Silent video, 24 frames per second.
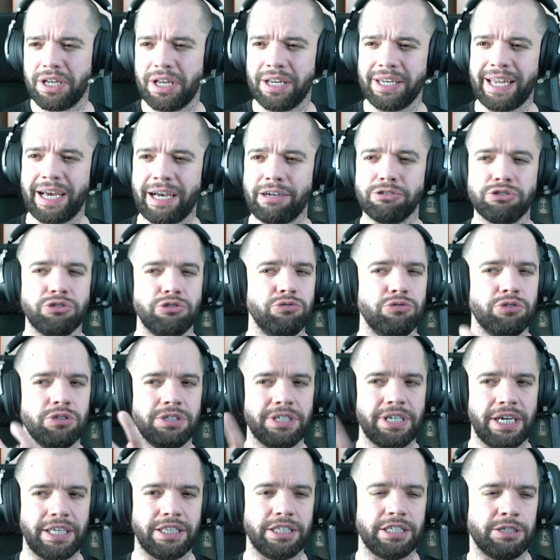allows you to
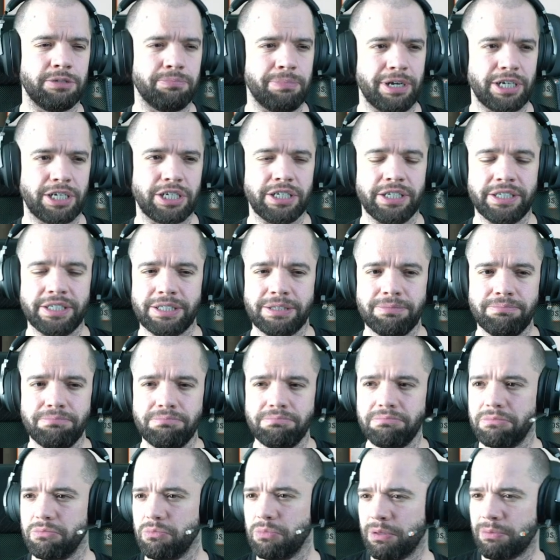take the specialism
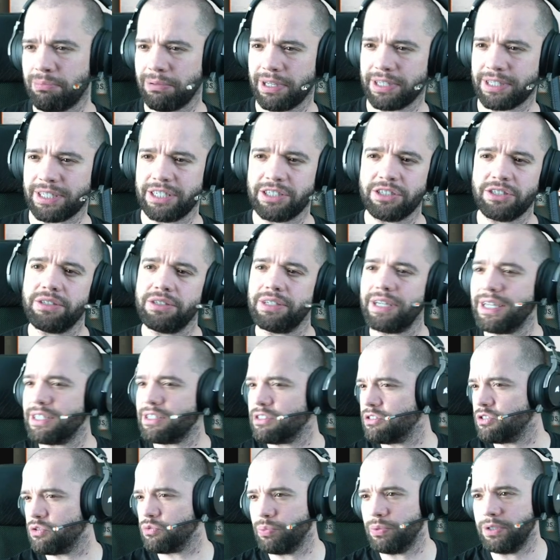with
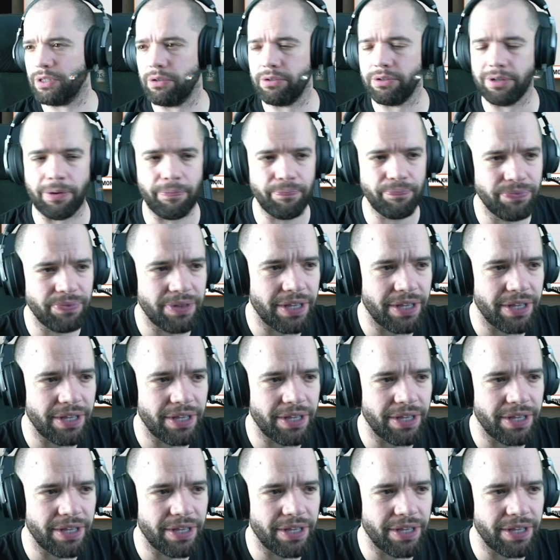Bloodletters. We don't know.